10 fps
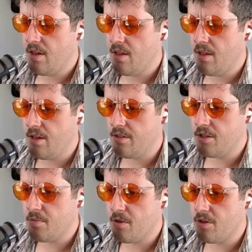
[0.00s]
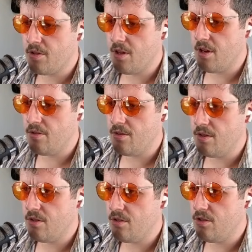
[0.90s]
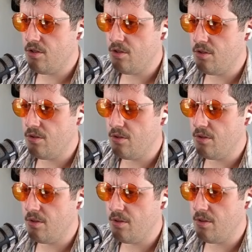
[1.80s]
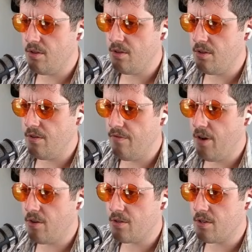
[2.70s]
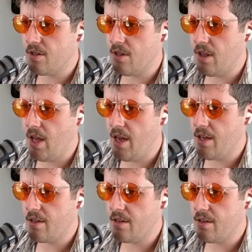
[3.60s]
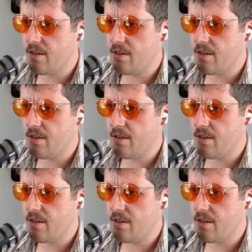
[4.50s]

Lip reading: they'll disperse those to folks like